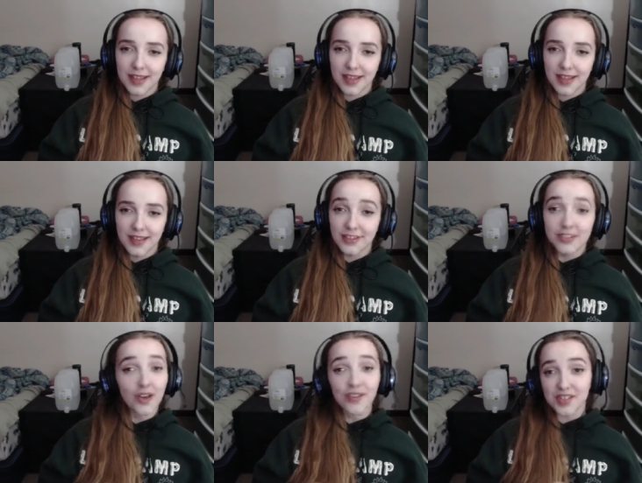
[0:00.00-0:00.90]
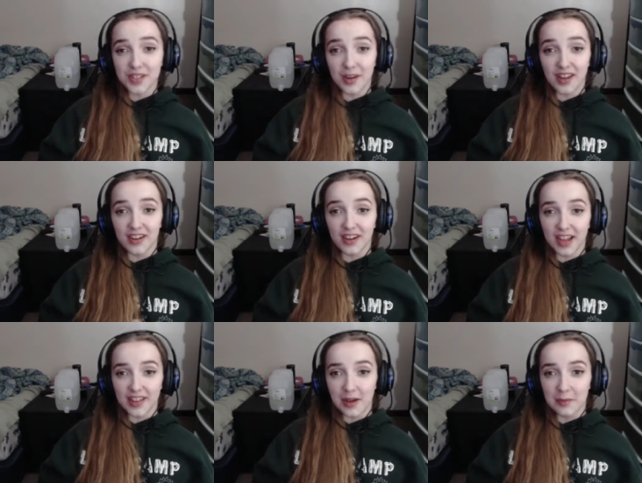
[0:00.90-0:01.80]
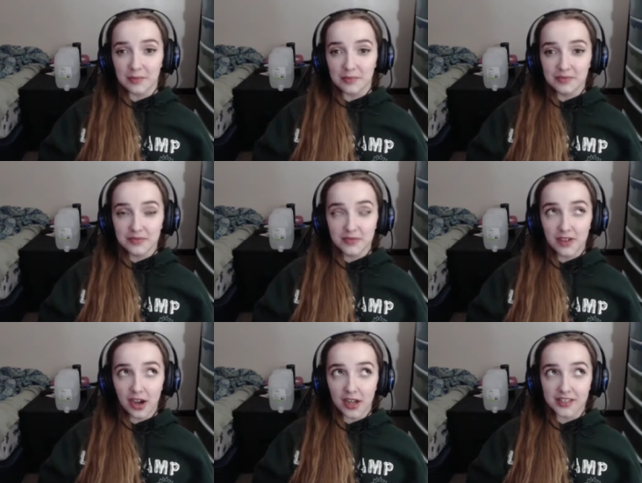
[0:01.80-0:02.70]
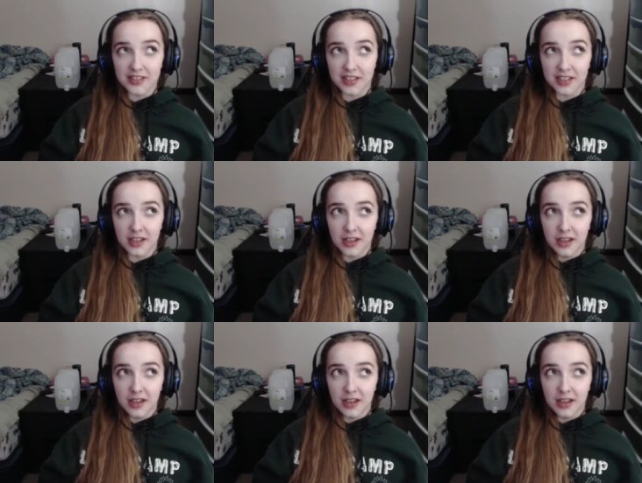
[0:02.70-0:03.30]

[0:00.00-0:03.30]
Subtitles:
There's no easy way to connect them, honestly.